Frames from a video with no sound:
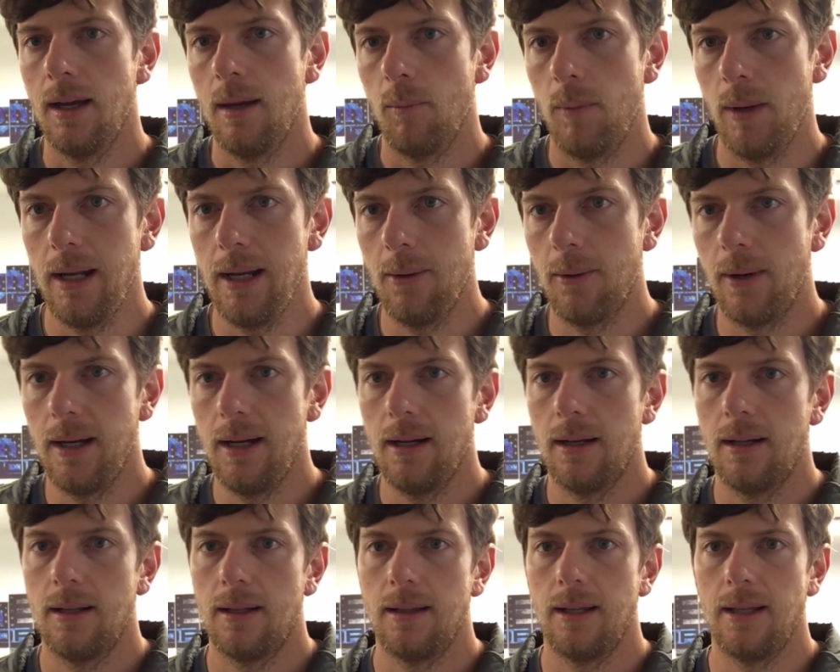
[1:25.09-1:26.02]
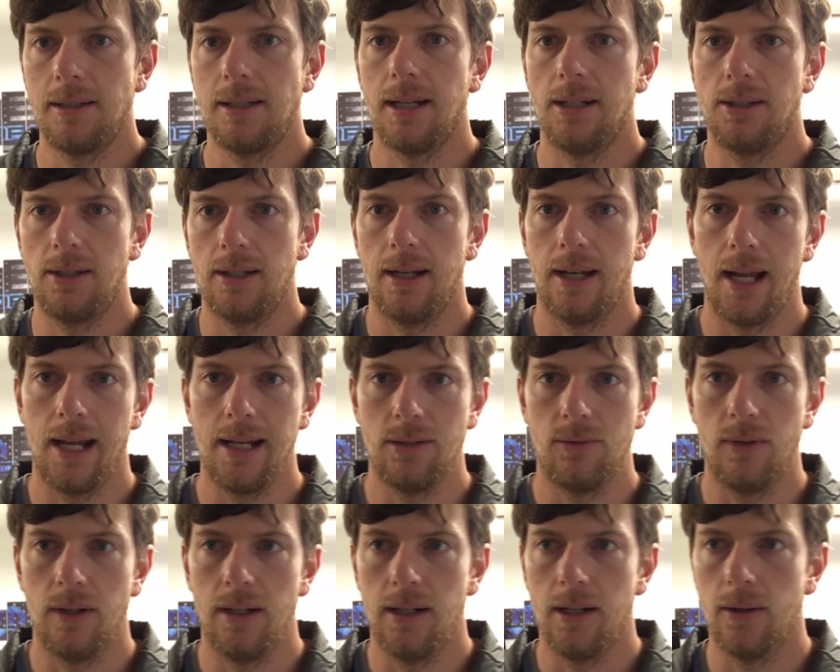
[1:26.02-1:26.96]
But anyway, let's get to today's
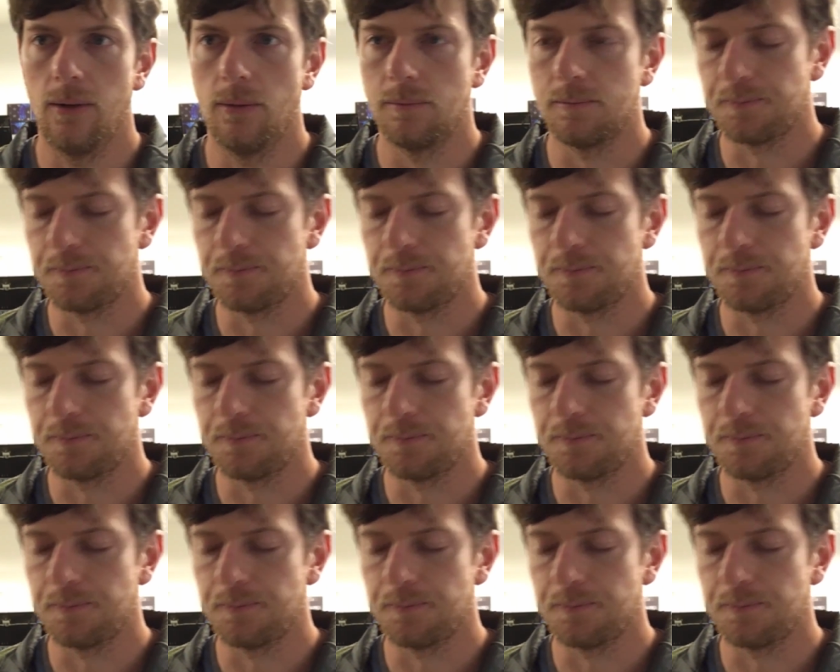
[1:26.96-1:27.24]
video.